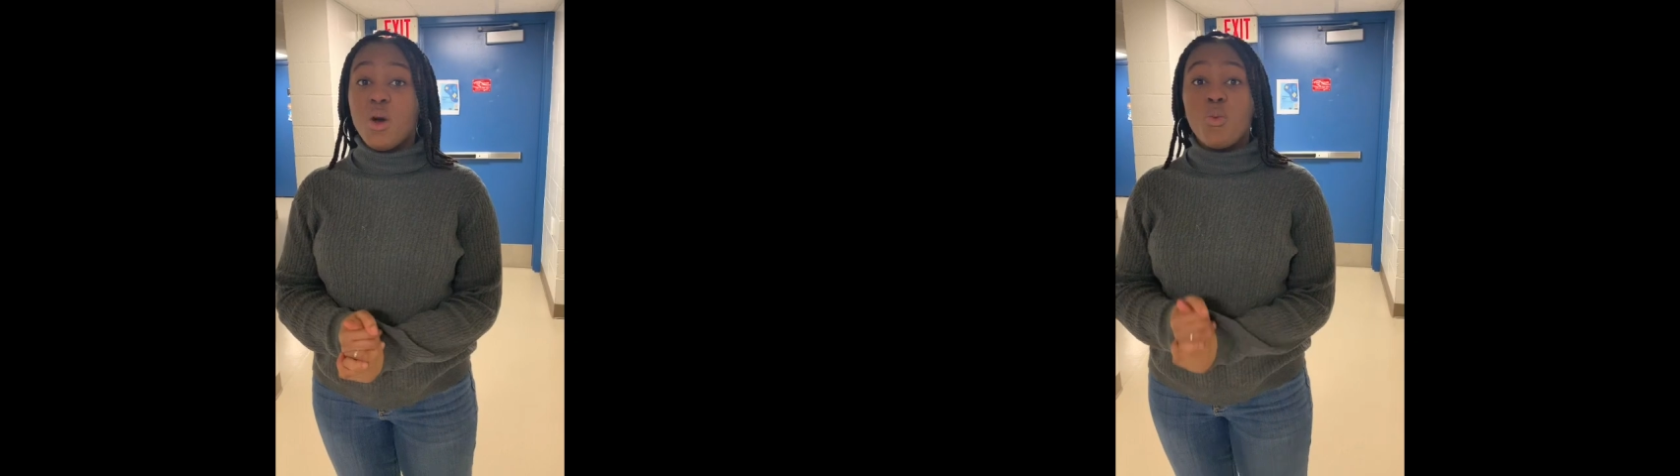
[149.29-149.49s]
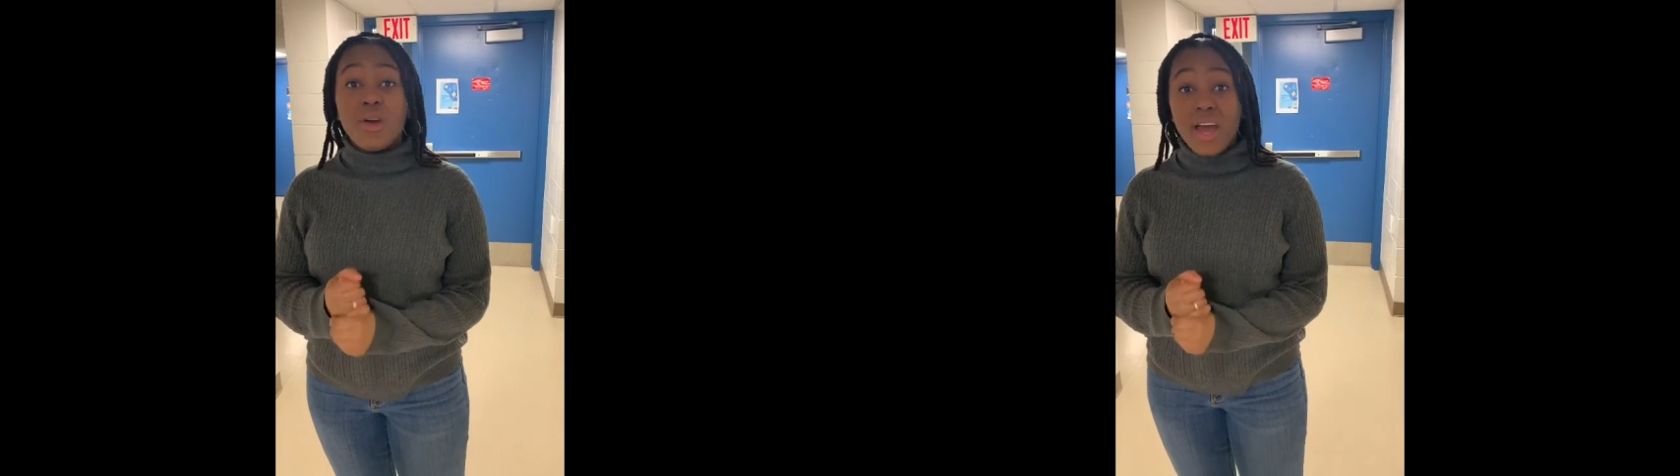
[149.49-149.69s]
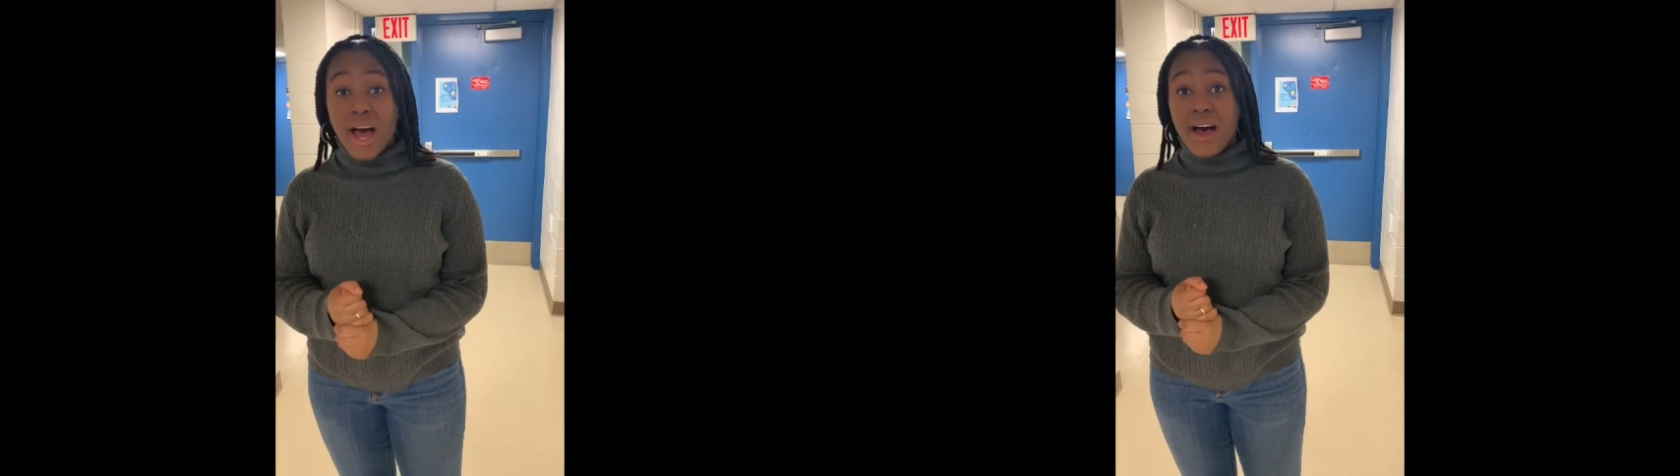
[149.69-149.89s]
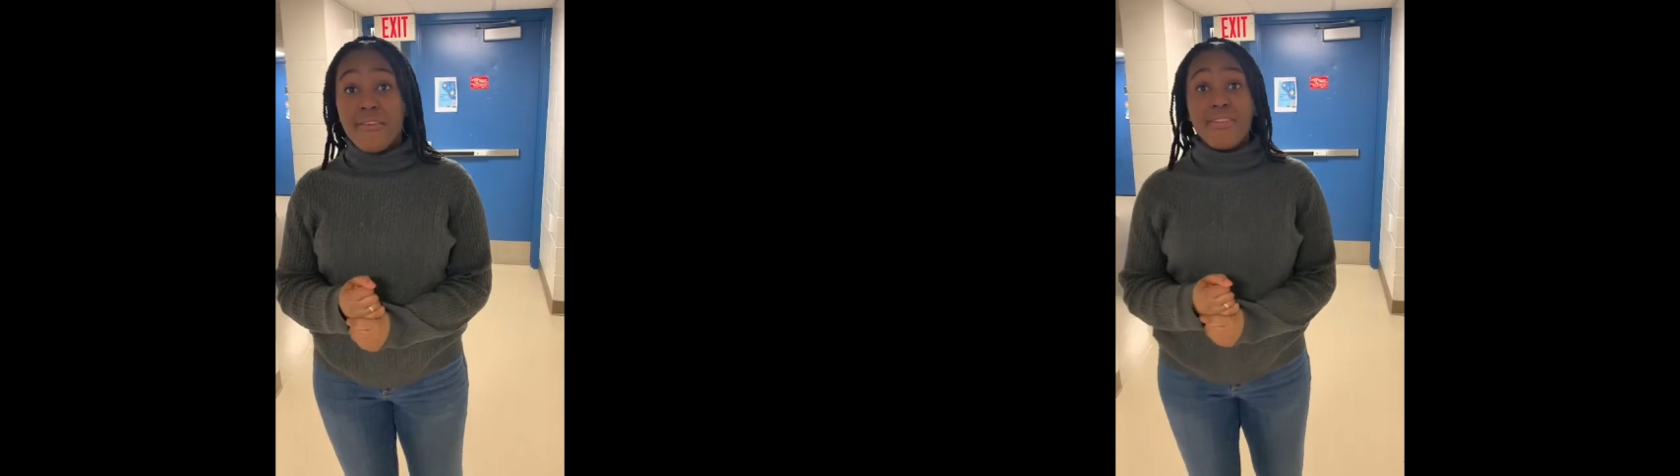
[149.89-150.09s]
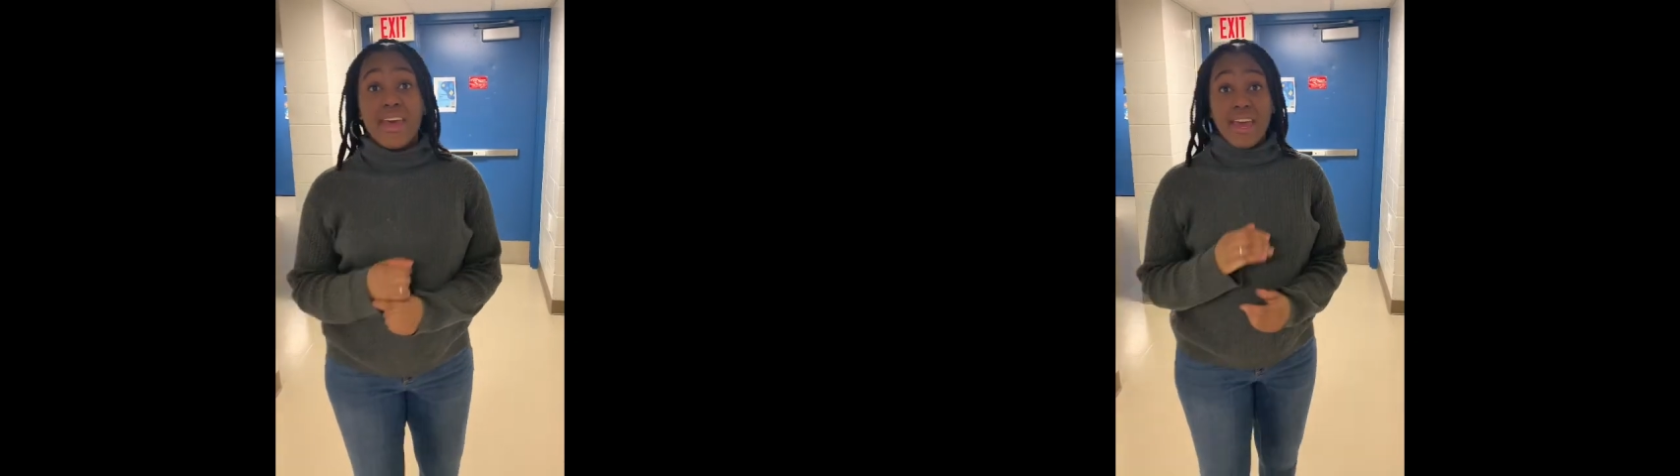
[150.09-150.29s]
We have
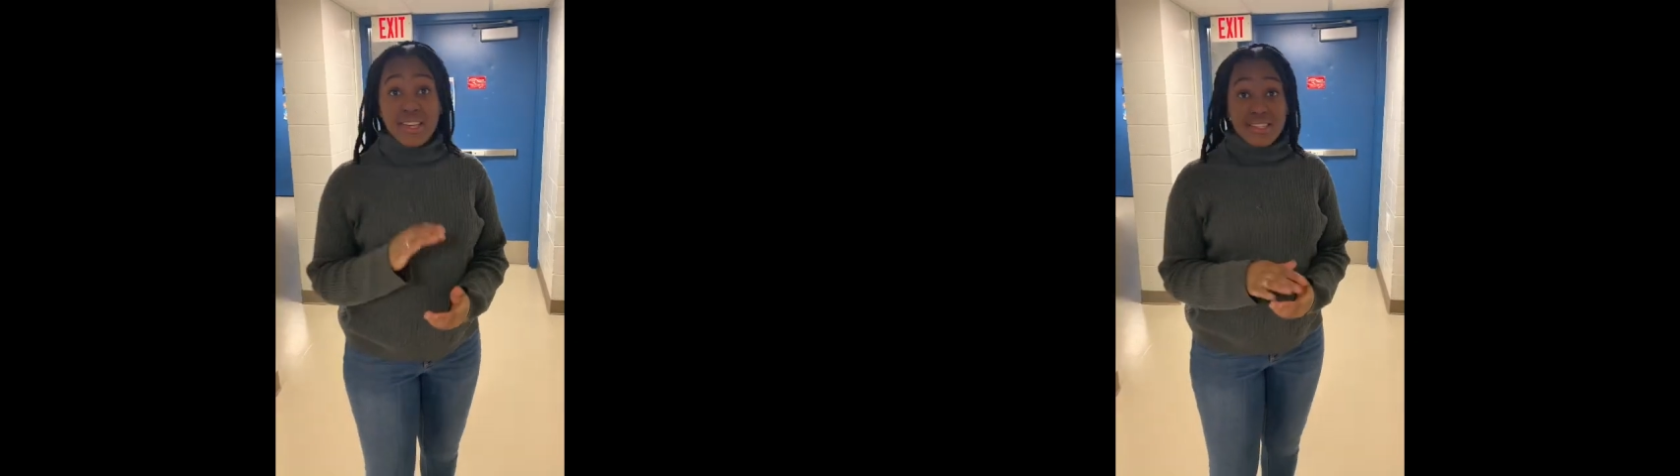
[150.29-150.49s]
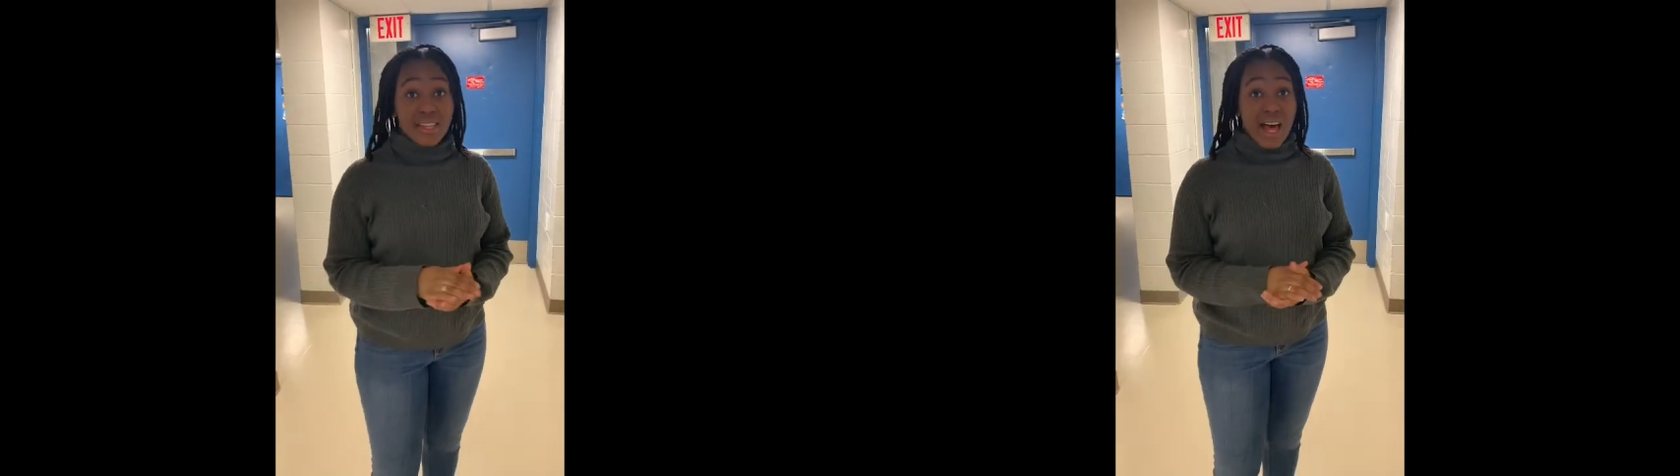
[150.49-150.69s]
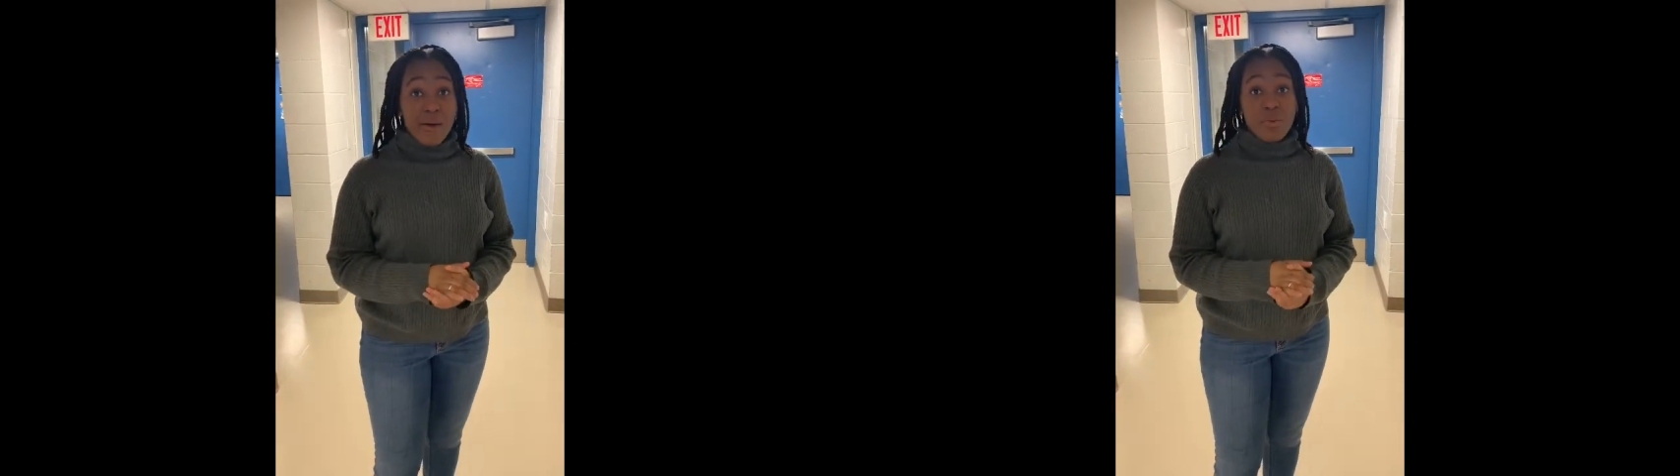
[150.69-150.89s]
the ACE Lab,